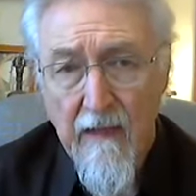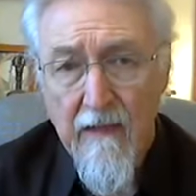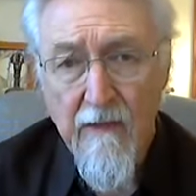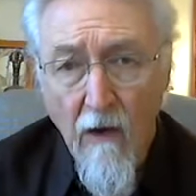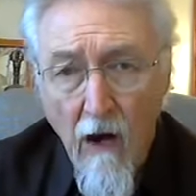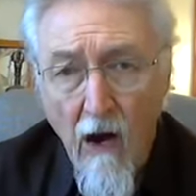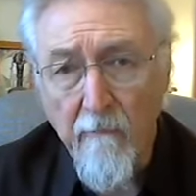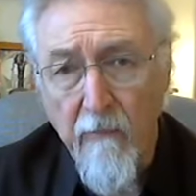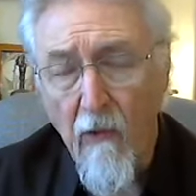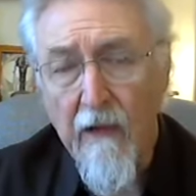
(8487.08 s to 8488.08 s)
They're all
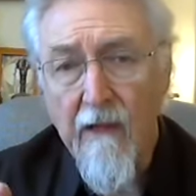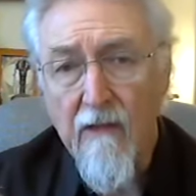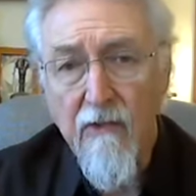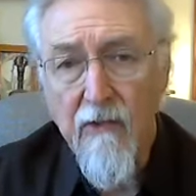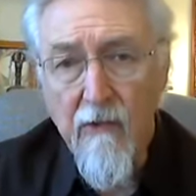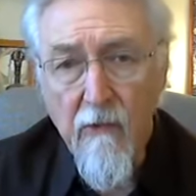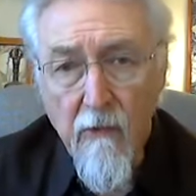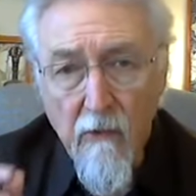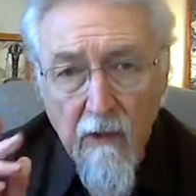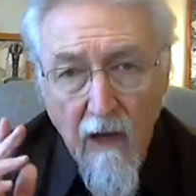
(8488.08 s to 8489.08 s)
pointing
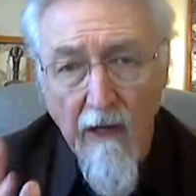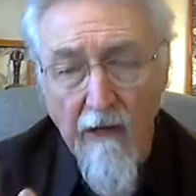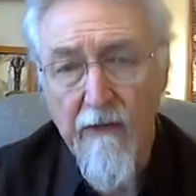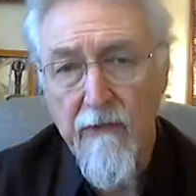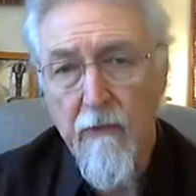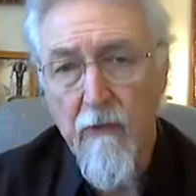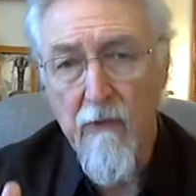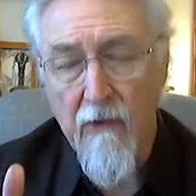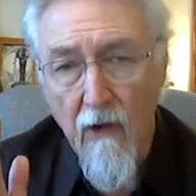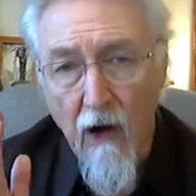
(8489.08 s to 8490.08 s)
to cutting through.
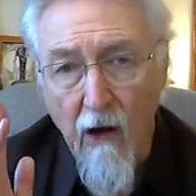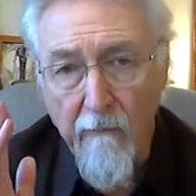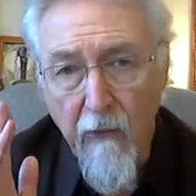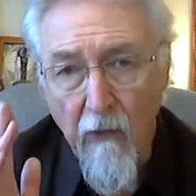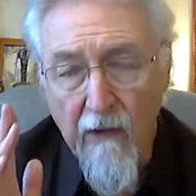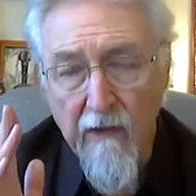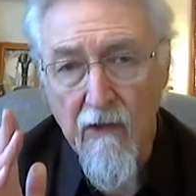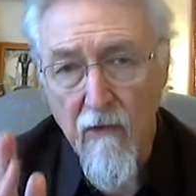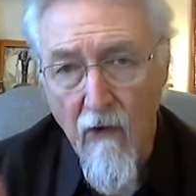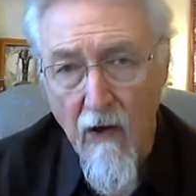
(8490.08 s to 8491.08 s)
They're all pointing to
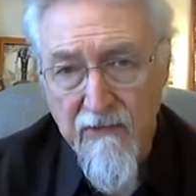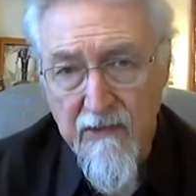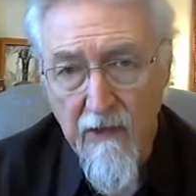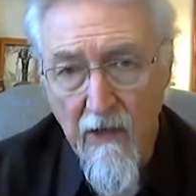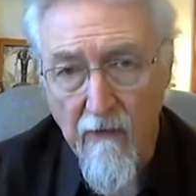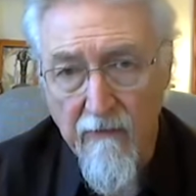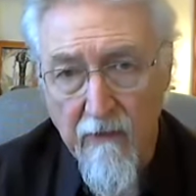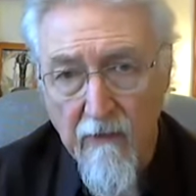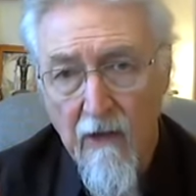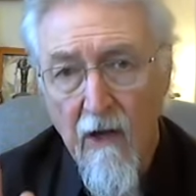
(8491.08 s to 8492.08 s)
crossing
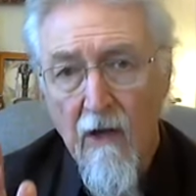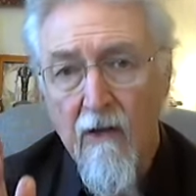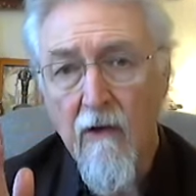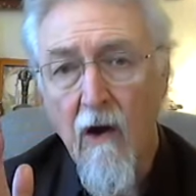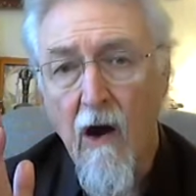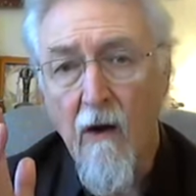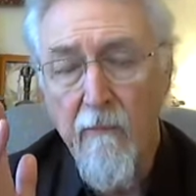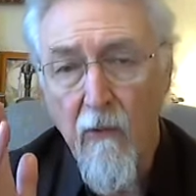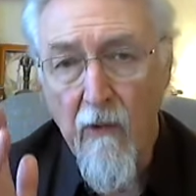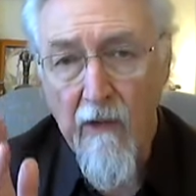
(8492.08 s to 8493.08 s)
over. They're all
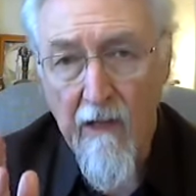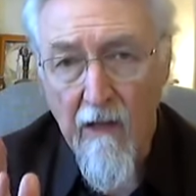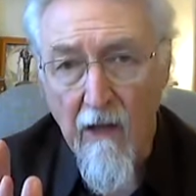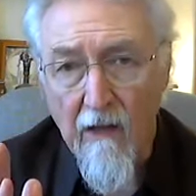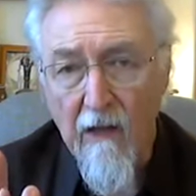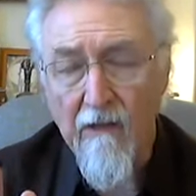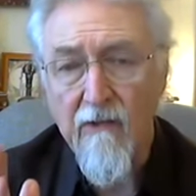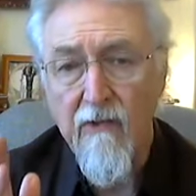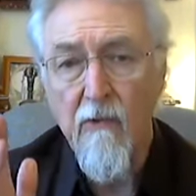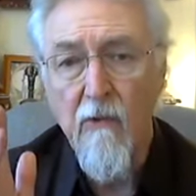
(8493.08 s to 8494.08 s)
pointing
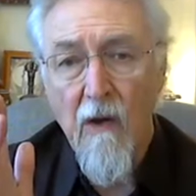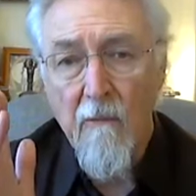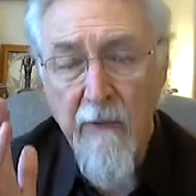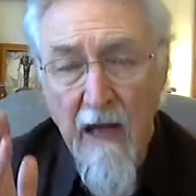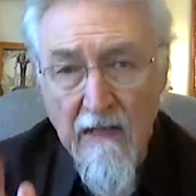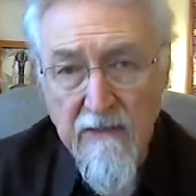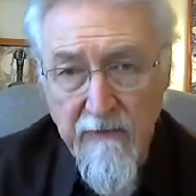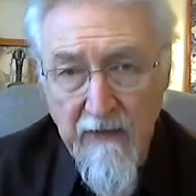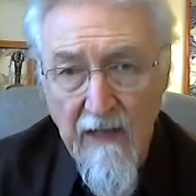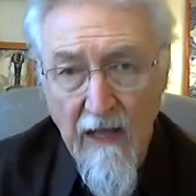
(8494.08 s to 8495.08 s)
into
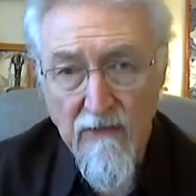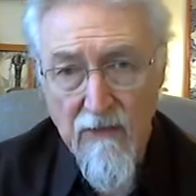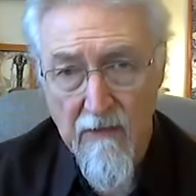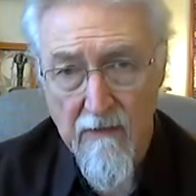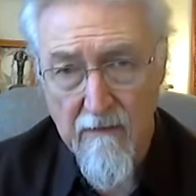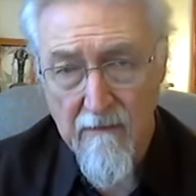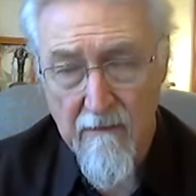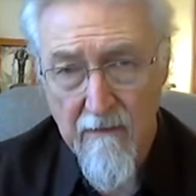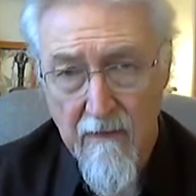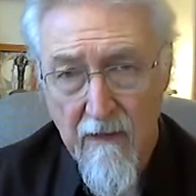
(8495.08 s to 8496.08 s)
pacification.
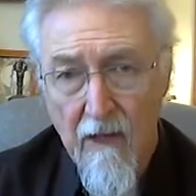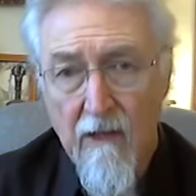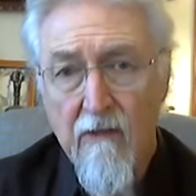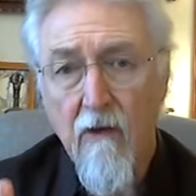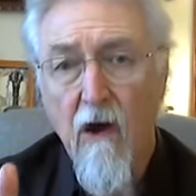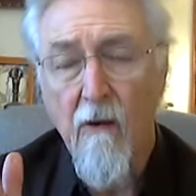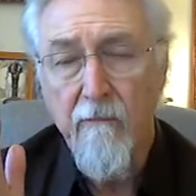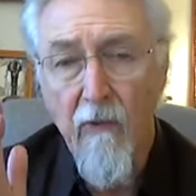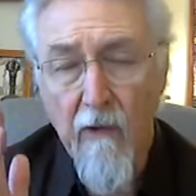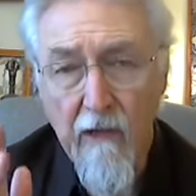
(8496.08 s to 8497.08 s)
They're all
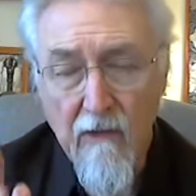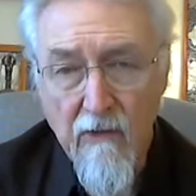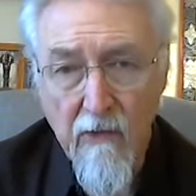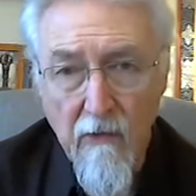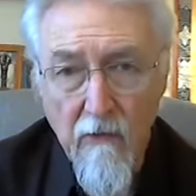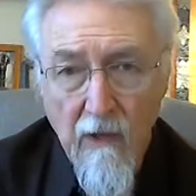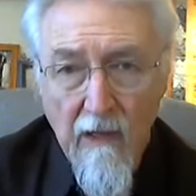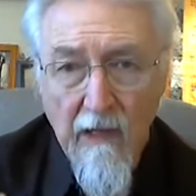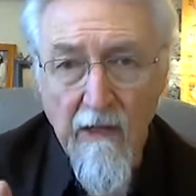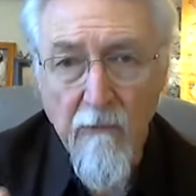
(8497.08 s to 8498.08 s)
pointing to
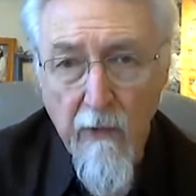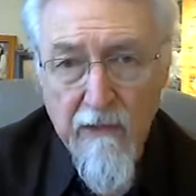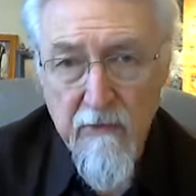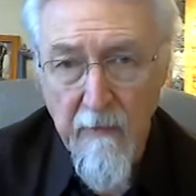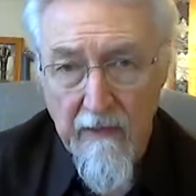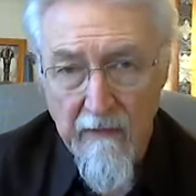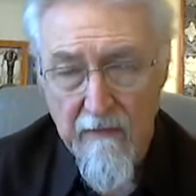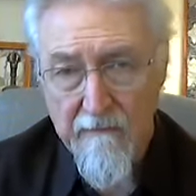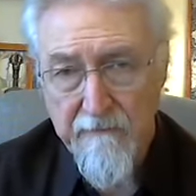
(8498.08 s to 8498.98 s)
enrichment.